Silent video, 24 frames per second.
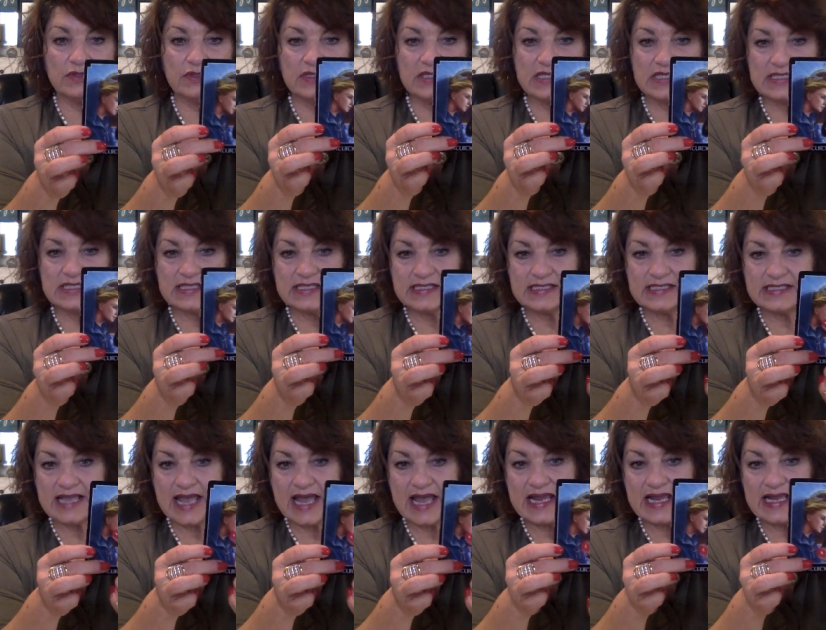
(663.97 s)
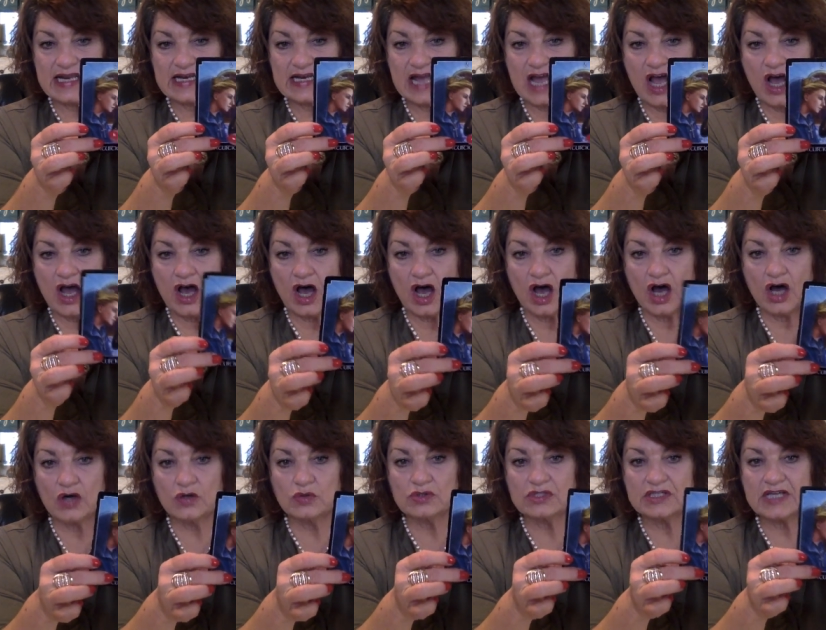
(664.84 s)
this is saying
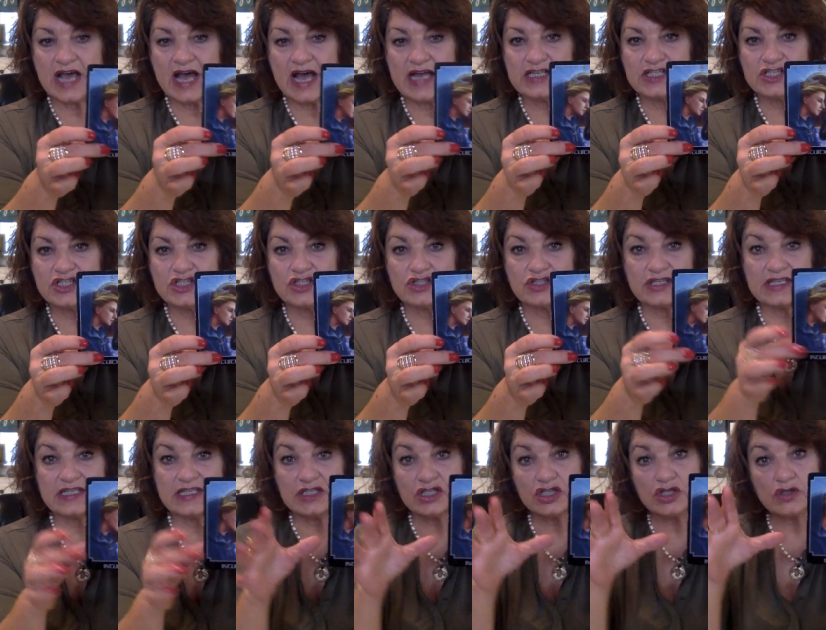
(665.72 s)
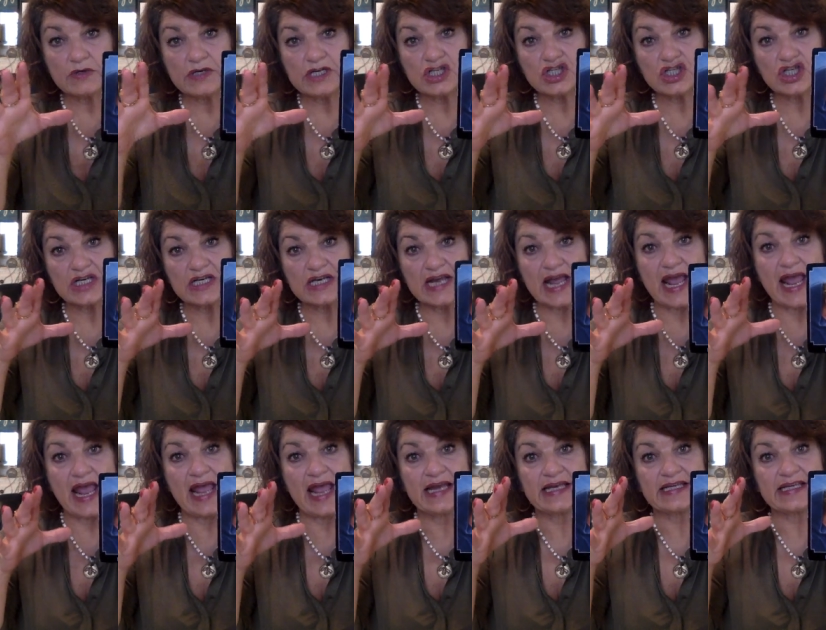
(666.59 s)
hold tight to your intuition
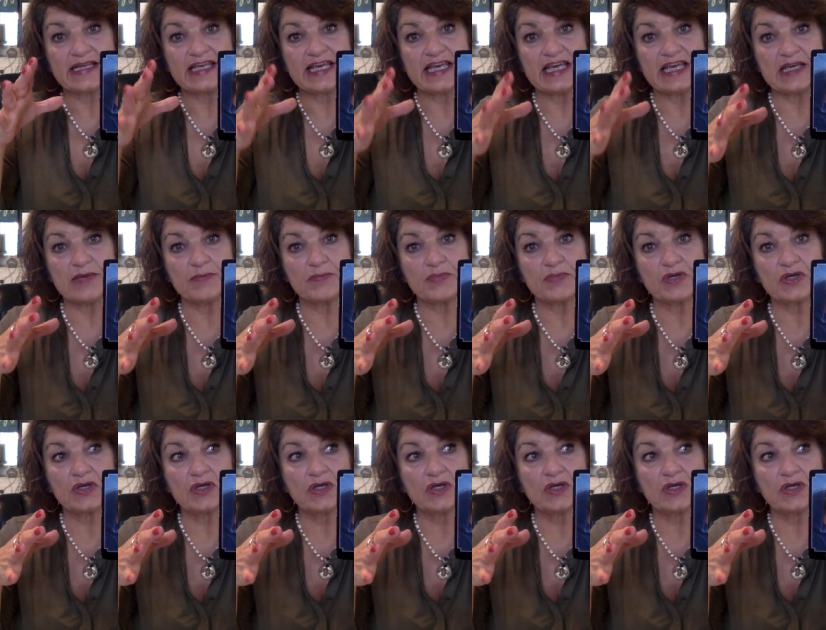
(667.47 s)
and keep